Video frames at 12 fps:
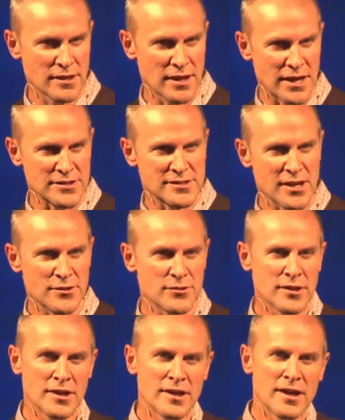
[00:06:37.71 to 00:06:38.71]
And so
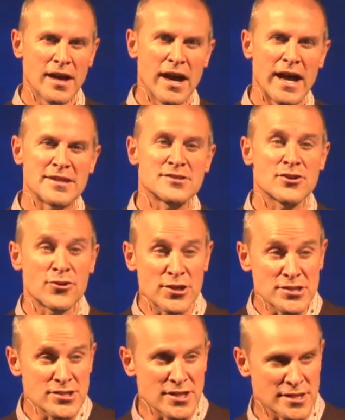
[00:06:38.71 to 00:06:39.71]
as
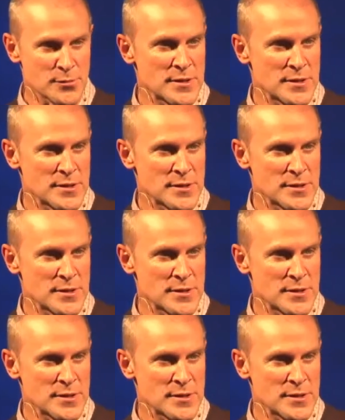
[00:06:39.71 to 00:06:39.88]
Christians,